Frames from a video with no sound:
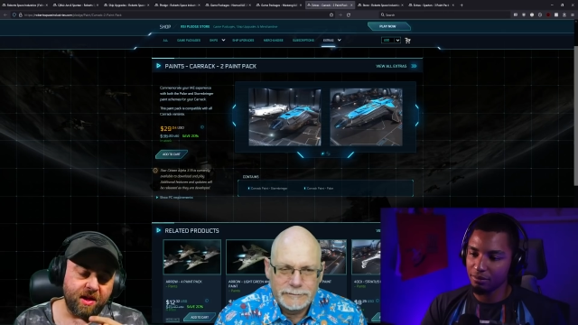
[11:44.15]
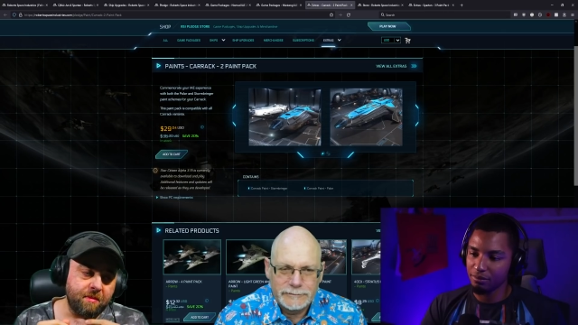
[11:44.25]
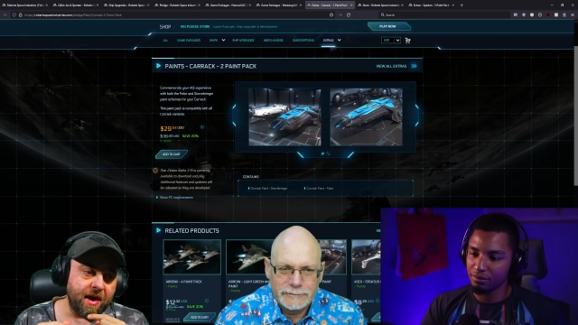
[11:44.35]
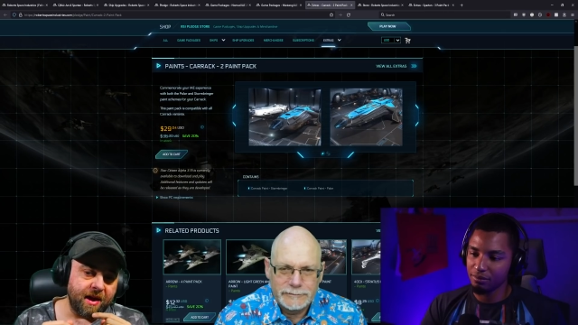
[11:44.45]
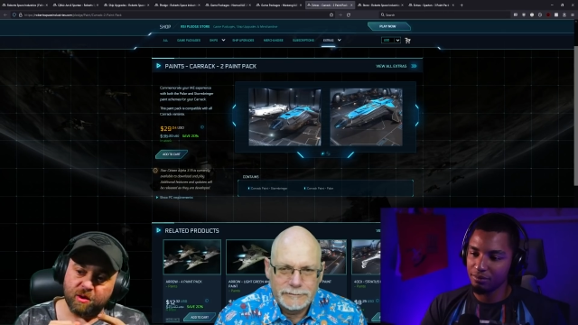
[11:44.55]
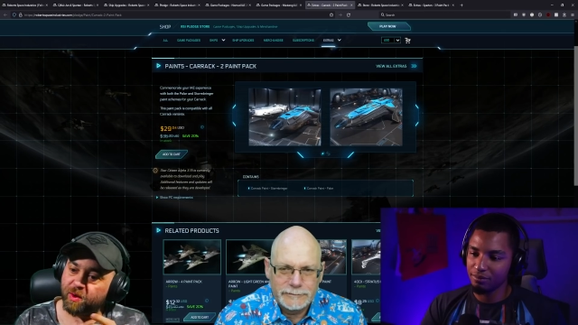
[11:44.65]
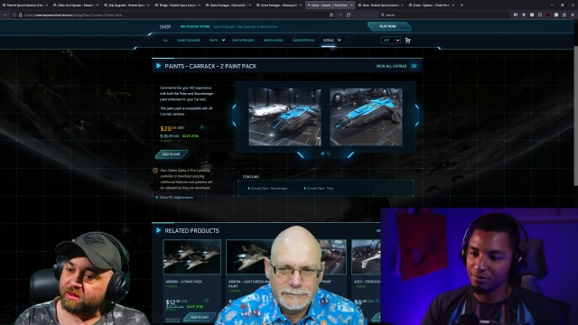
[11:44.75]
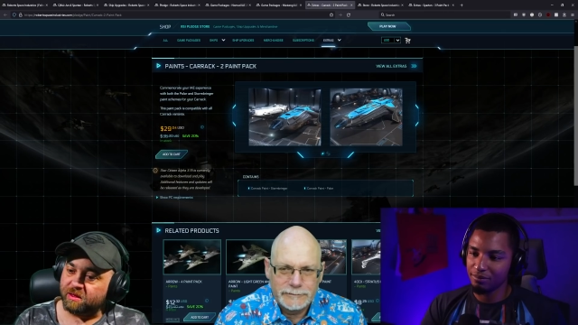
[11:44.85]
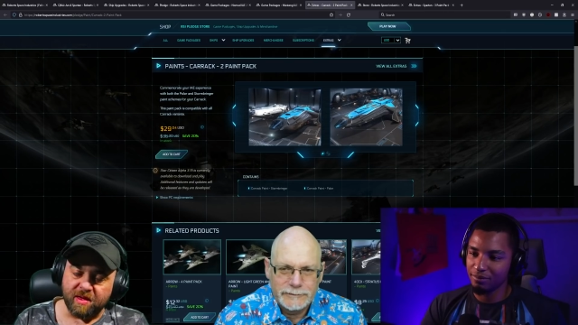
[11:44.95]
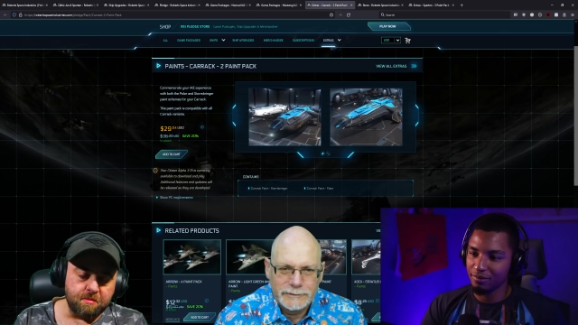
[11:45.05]
Speaker 1: about how
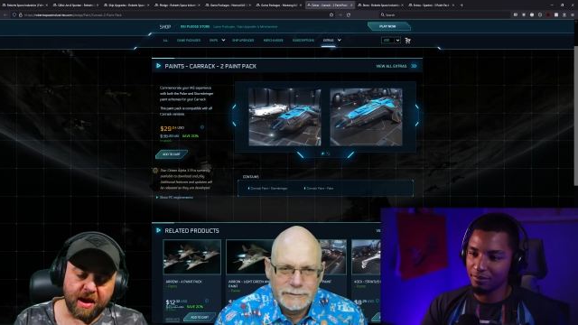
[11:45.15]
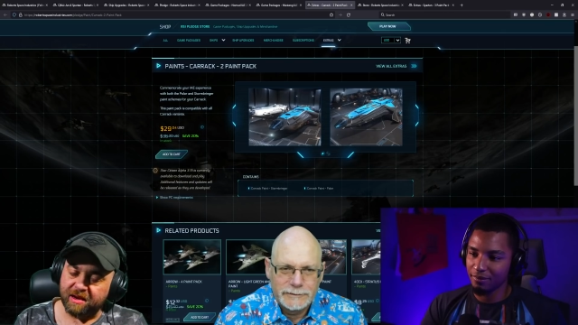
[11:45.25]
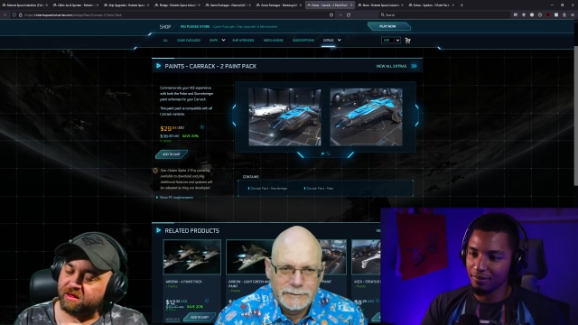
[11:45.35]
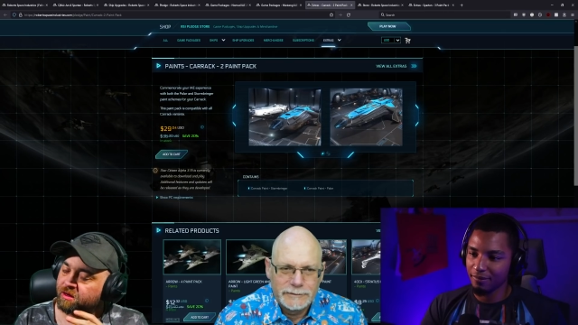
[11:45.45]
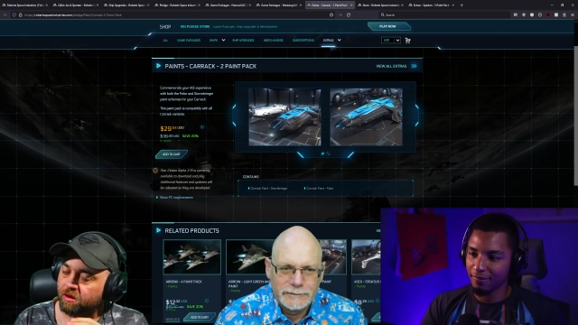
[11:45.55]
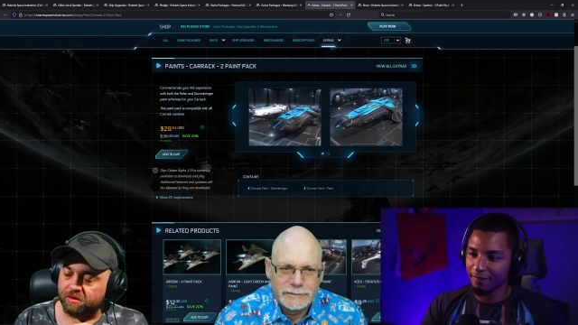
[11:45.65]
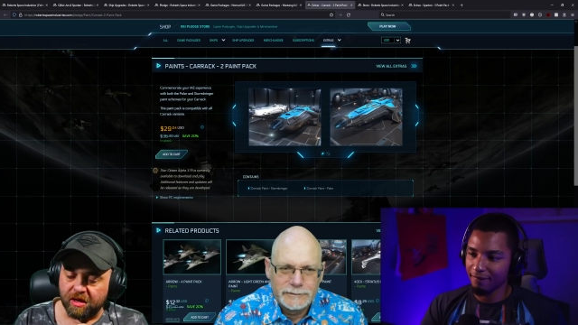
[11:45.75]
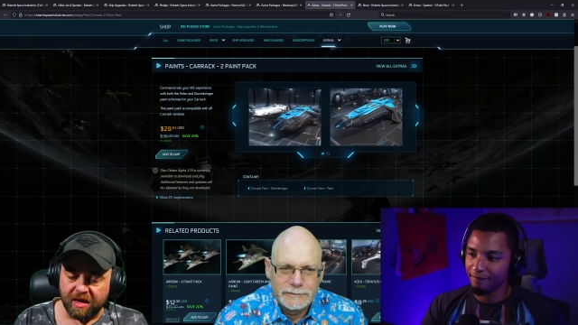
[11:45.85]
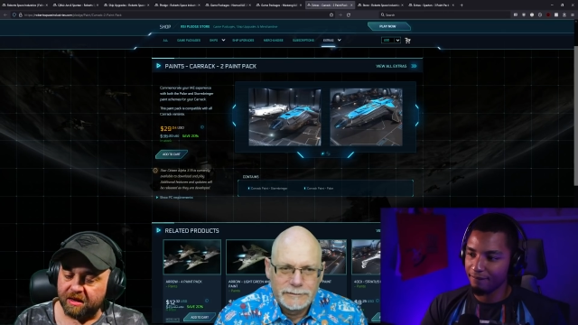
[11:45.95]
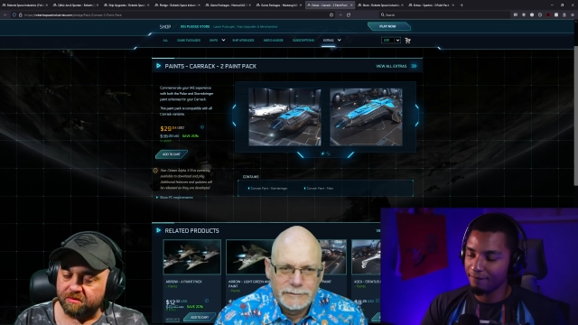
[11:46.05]
quickly they're made, God,
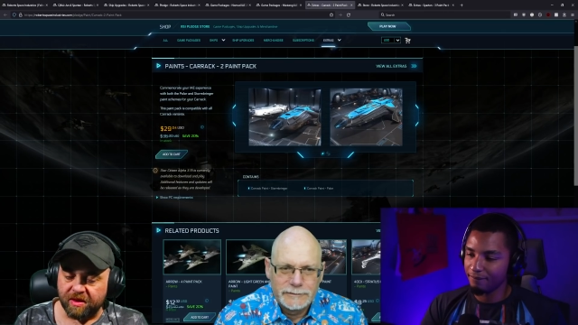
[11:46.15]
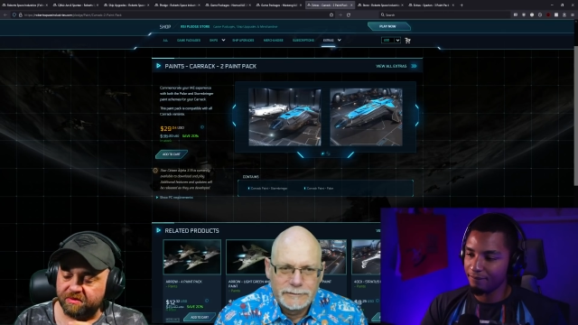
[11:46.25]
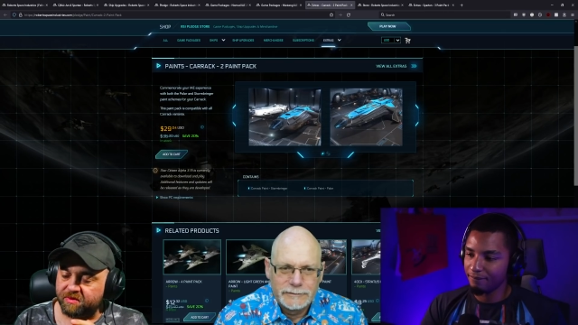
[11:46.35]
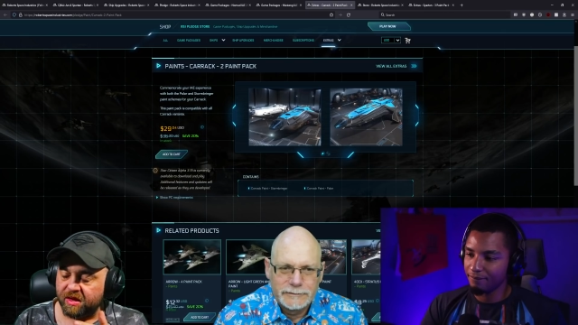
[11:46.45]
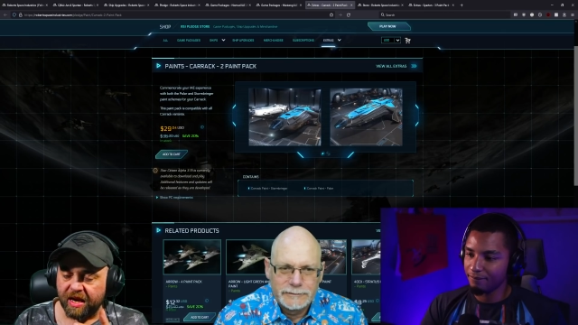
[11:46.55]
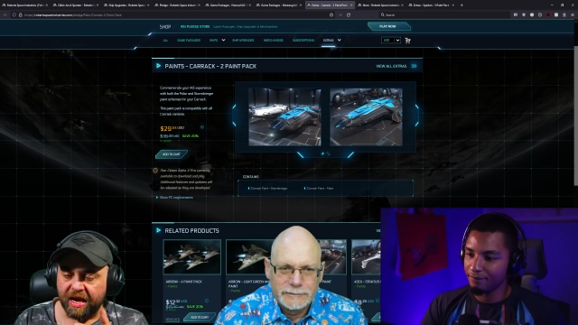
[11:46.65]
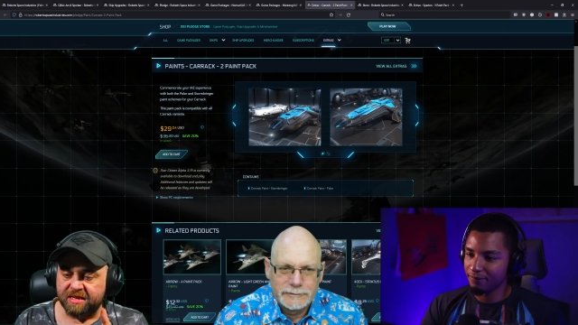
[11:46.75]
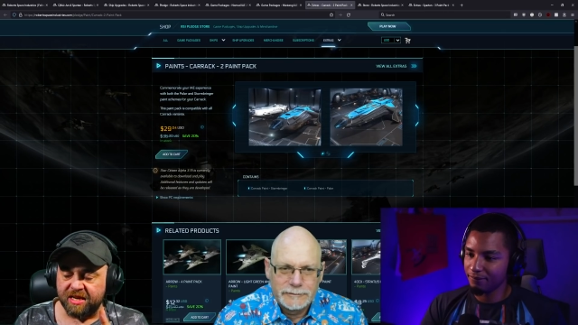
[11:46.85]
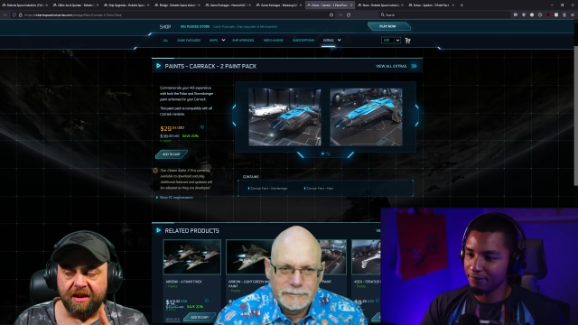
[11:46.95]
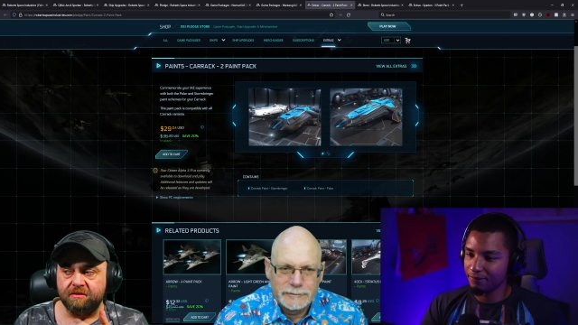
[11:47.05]
it,
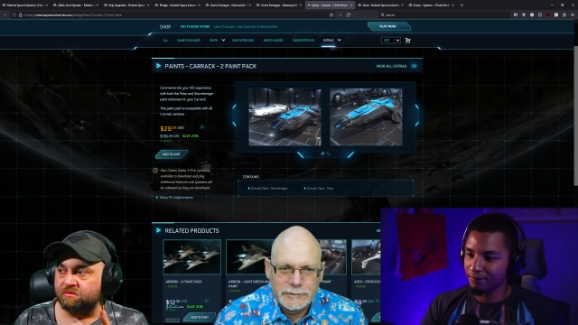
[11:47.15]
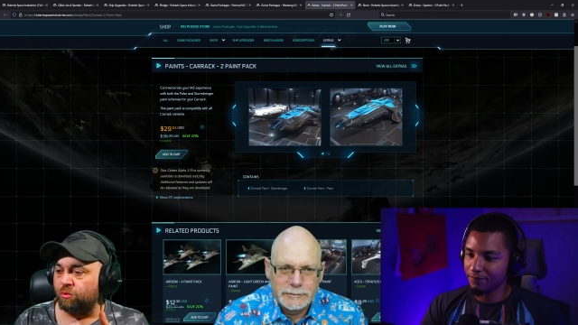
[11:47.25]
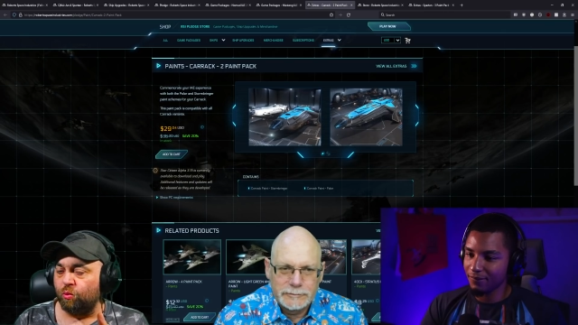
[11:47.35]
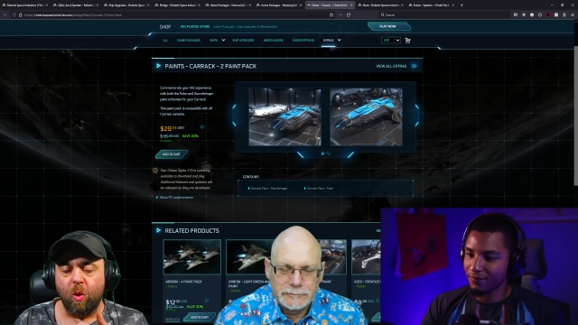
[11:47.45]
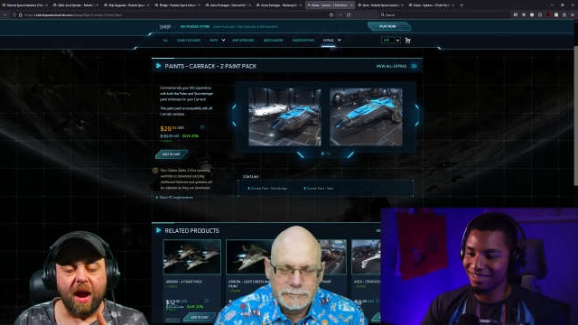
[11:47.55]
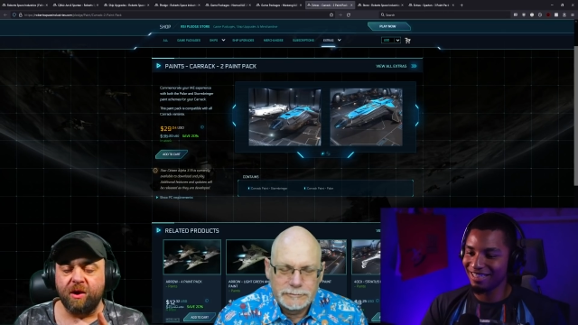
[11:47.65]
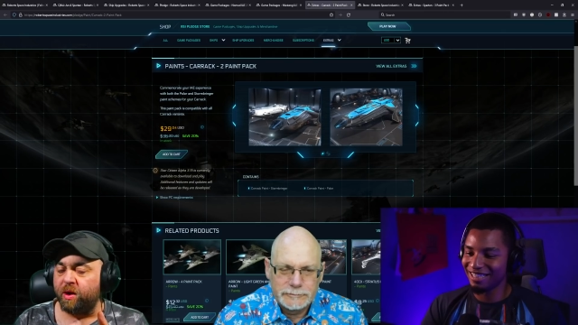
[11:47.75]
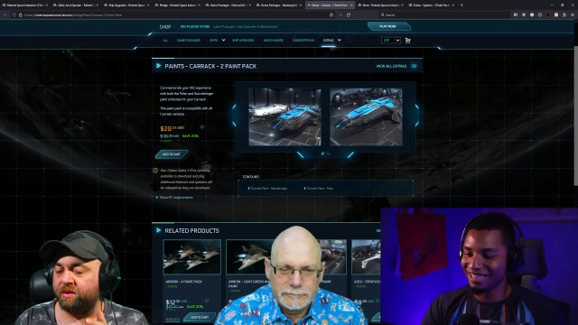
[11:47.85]
it's it, way quicker than